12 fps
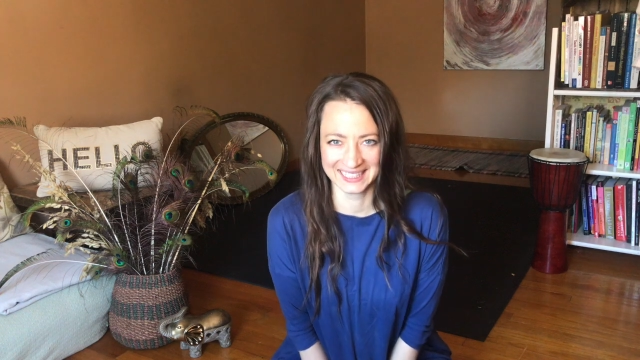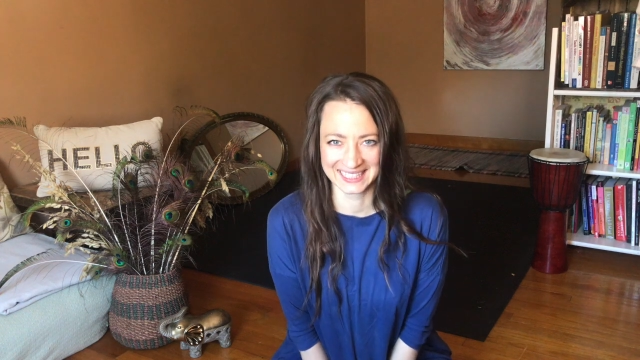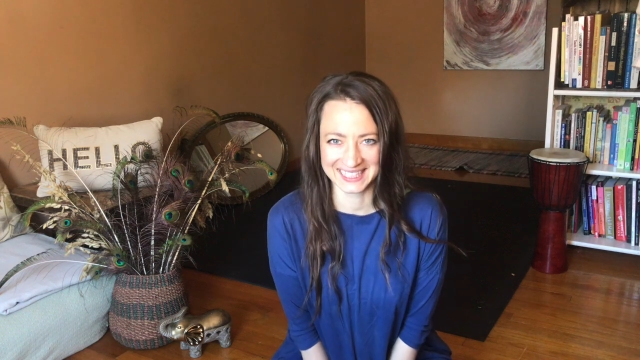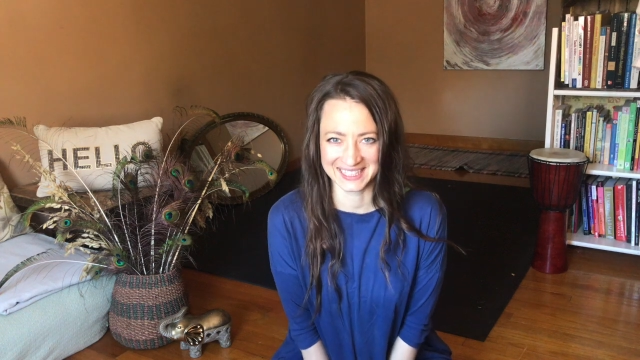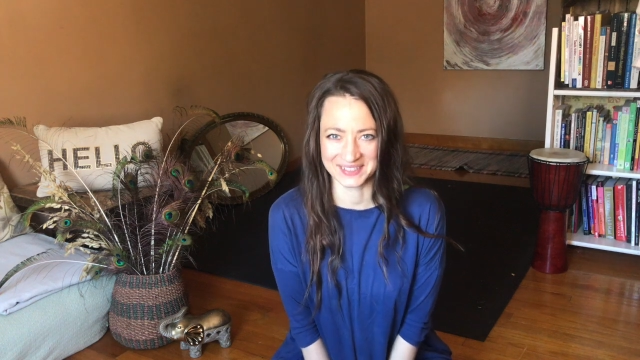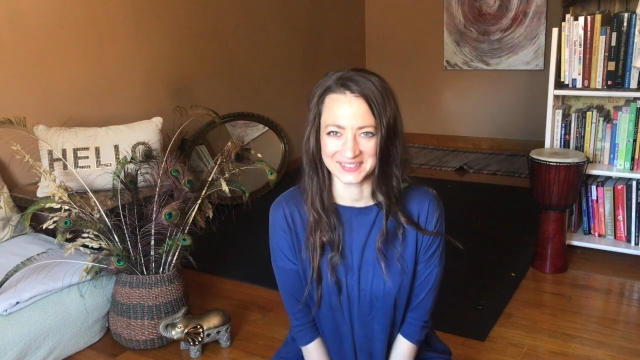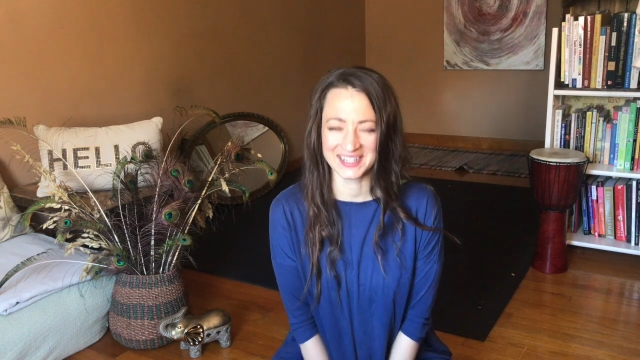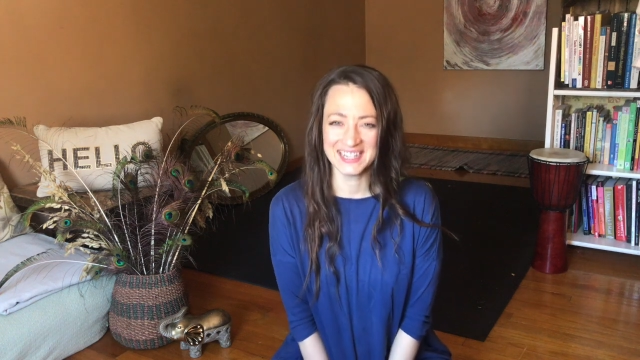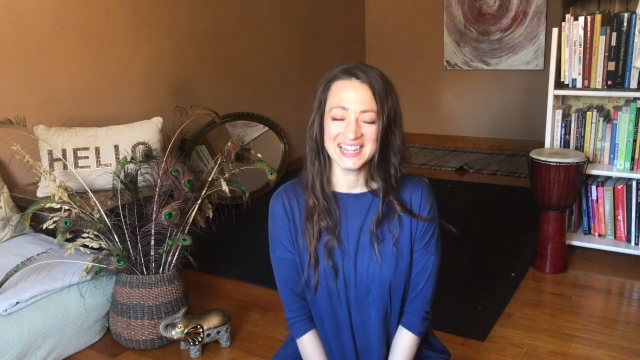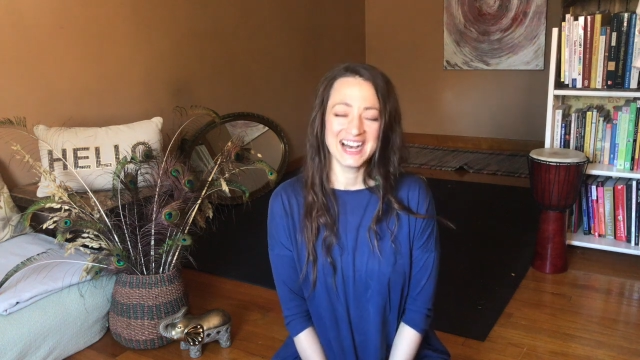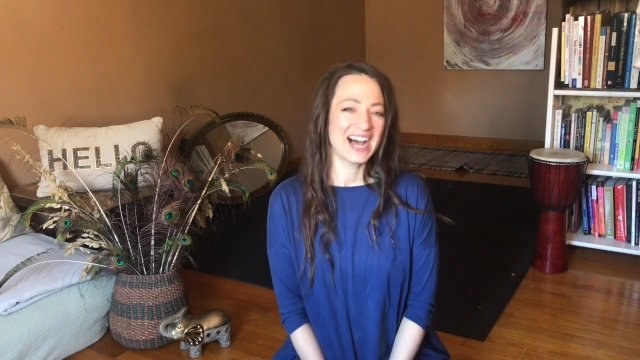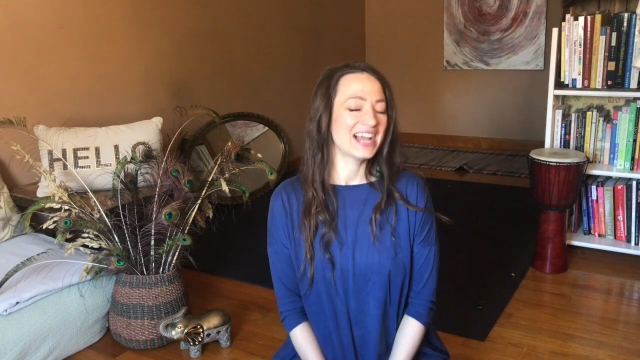So
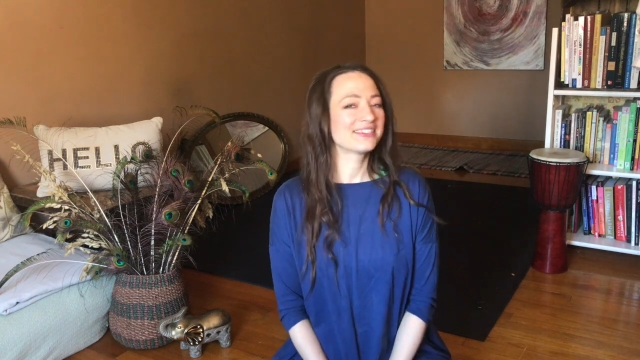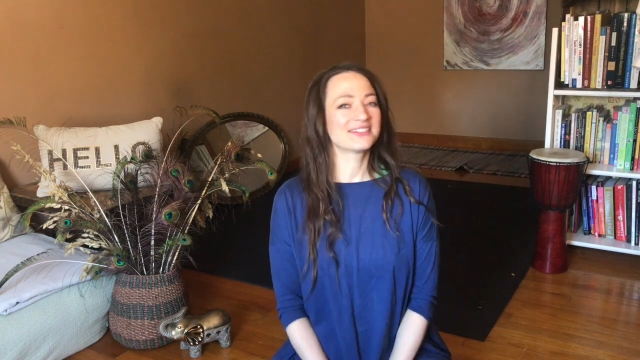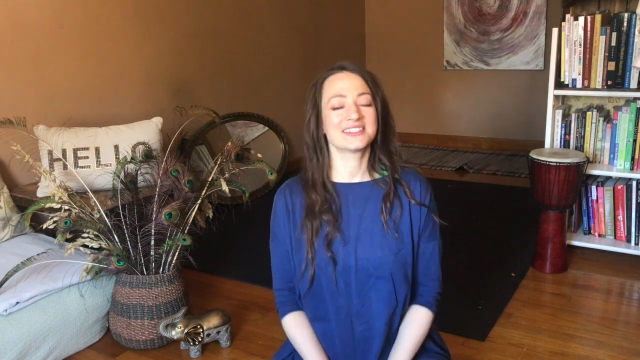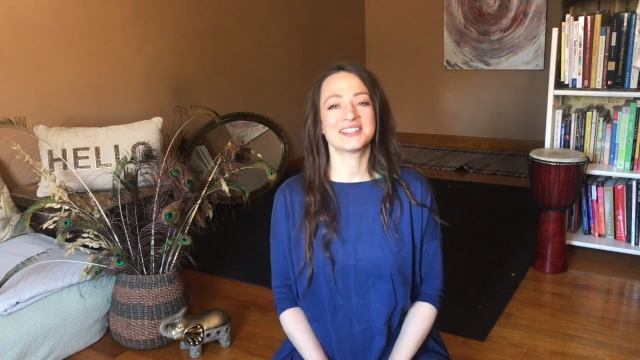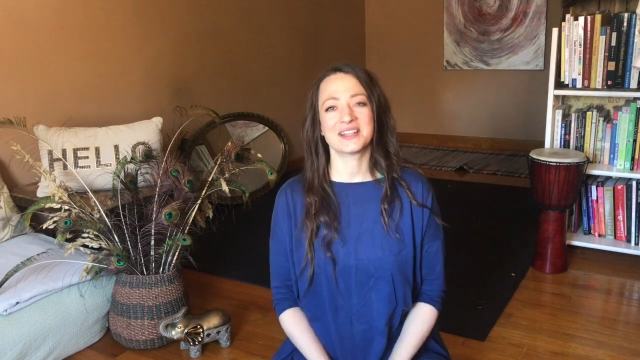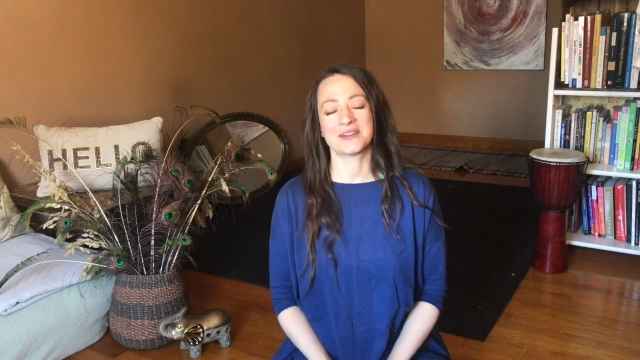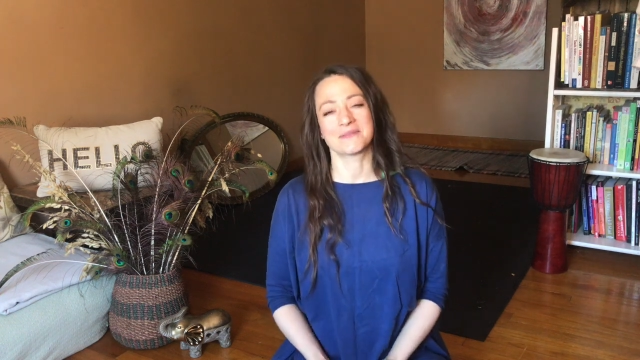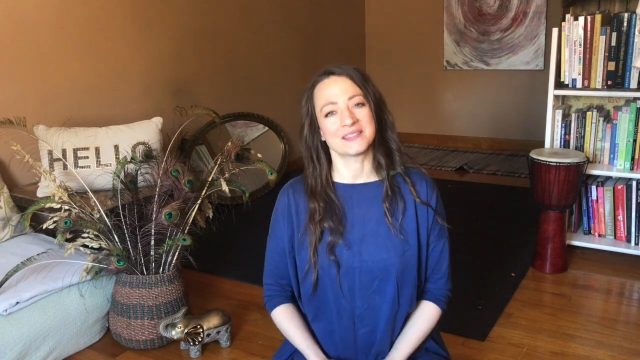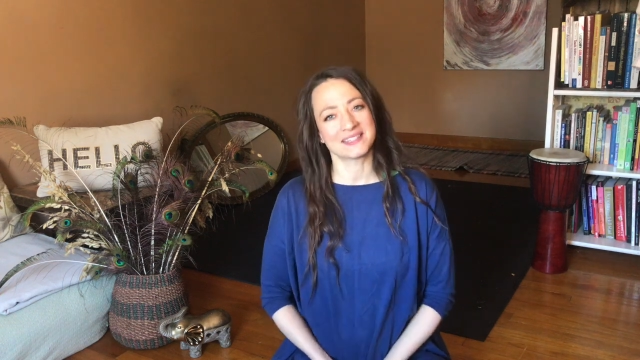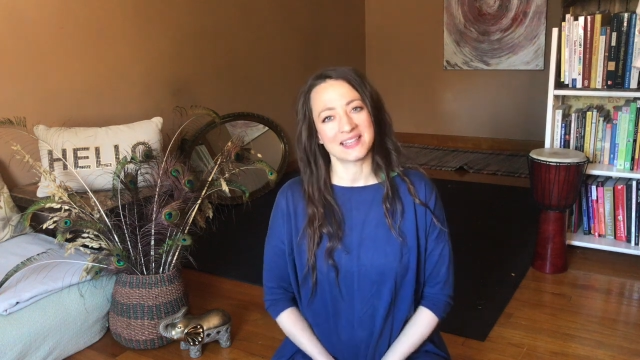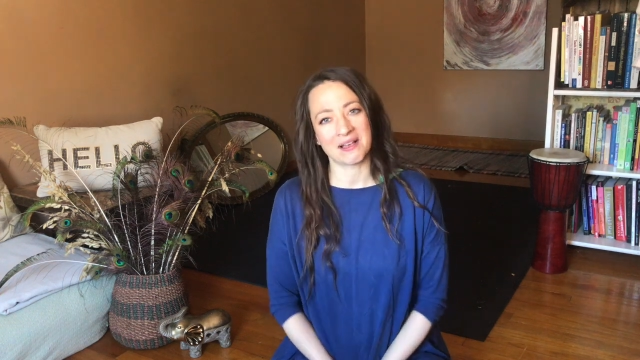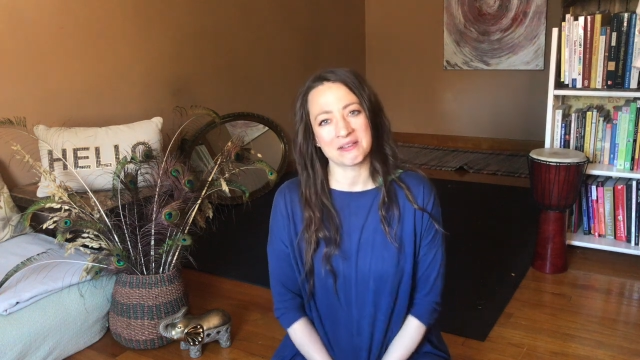I really hope
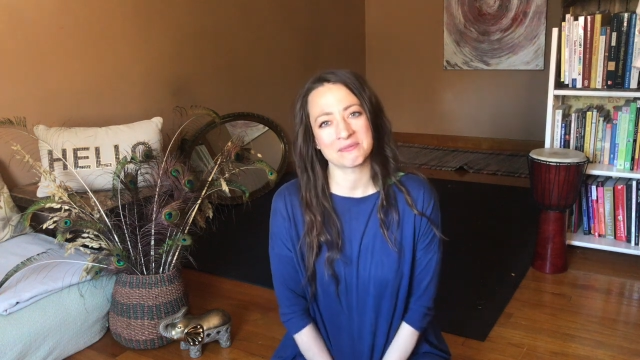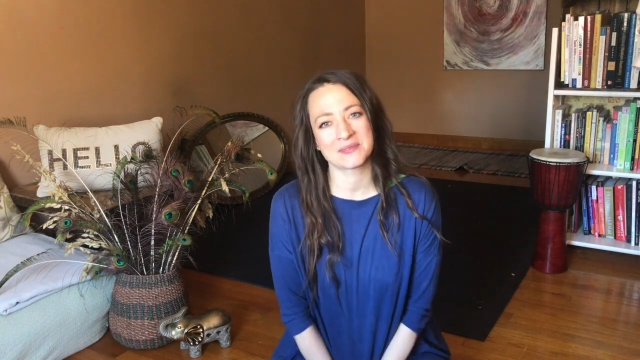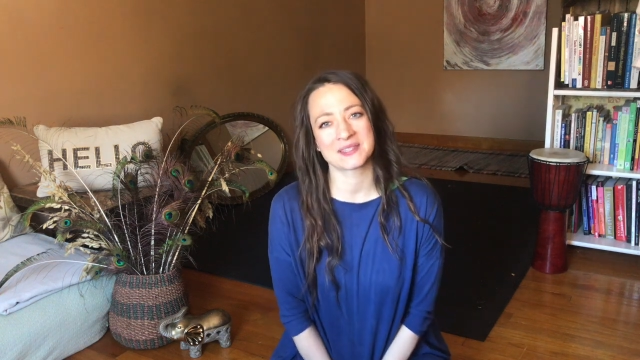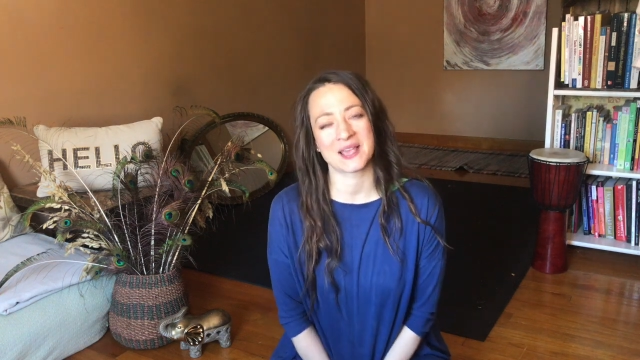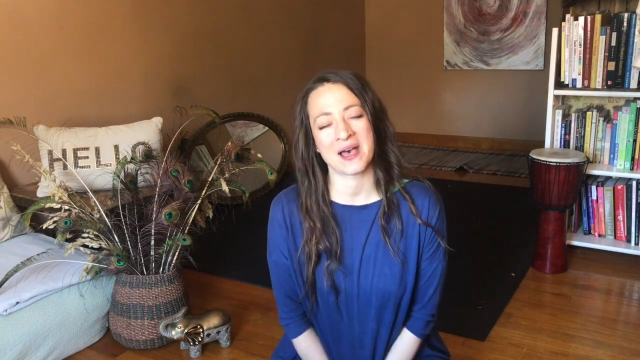this helps.